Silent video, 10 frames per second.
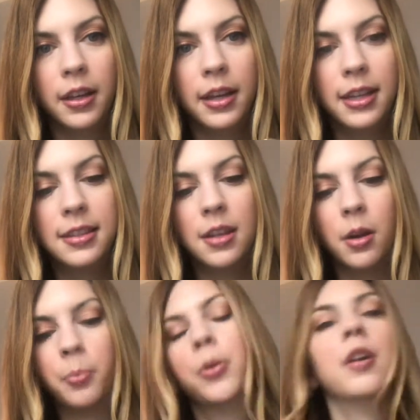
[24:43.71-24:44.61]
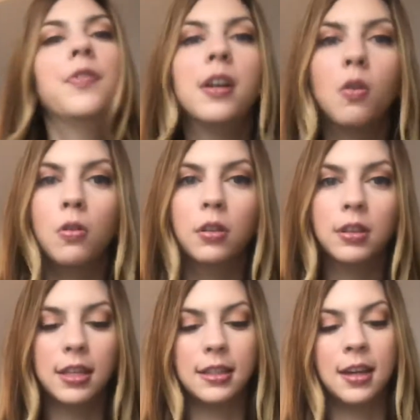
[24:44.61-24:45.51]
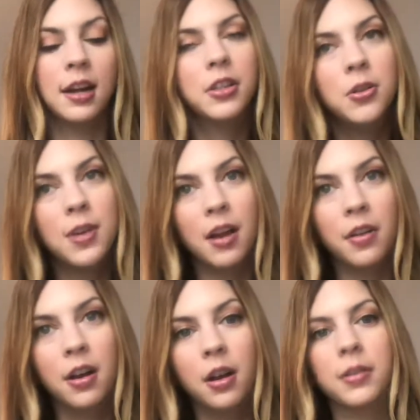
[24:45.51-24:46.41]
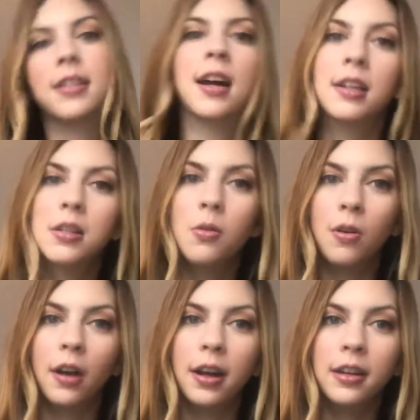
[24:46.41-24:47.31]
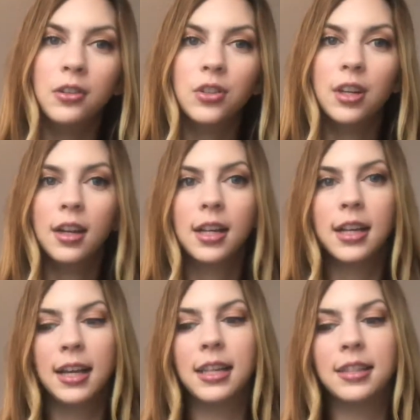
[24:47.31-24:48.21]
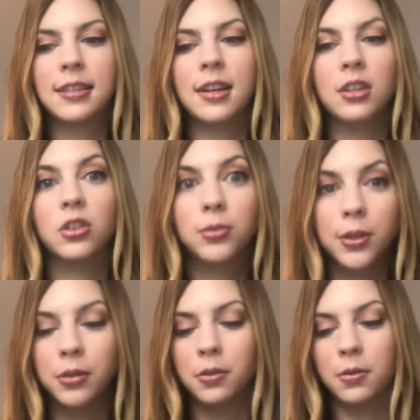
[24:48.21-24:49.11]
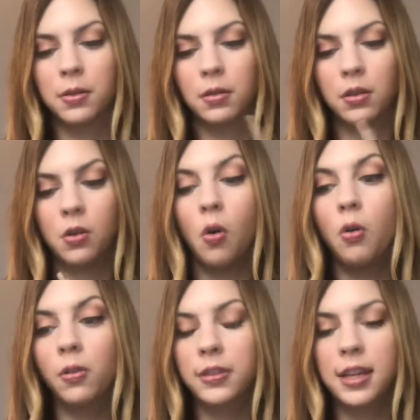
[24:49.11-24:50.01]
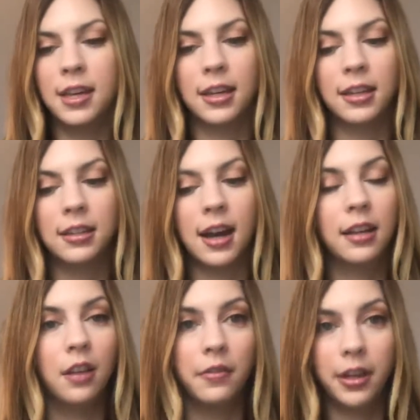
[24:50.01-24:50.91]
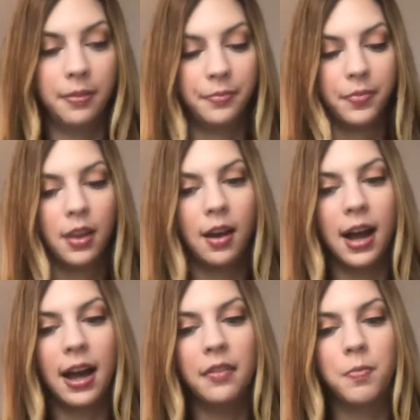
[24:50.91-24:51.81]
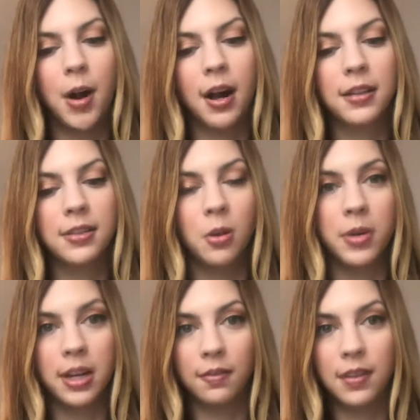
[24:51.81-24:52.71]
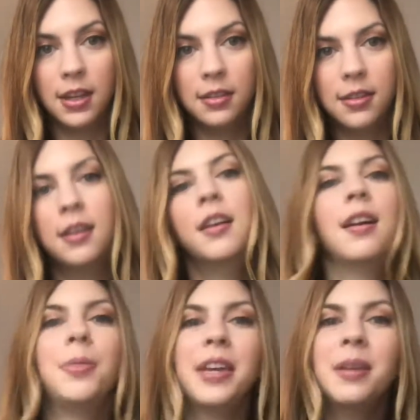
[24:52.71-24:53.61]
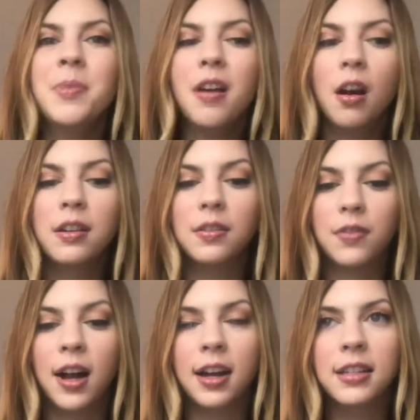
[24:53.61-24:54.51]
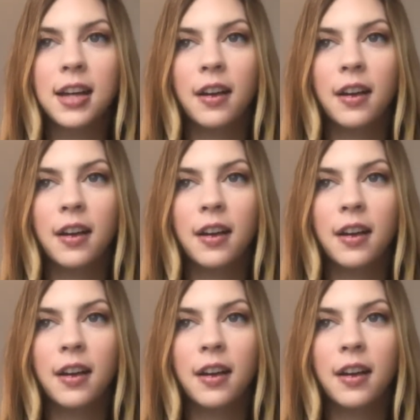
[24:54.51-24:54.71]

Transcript: It's a perfect gold. It's not too yellow, it's not too orange. It's a true gold, and I love it. I've bought so many of these. they can be hard to find.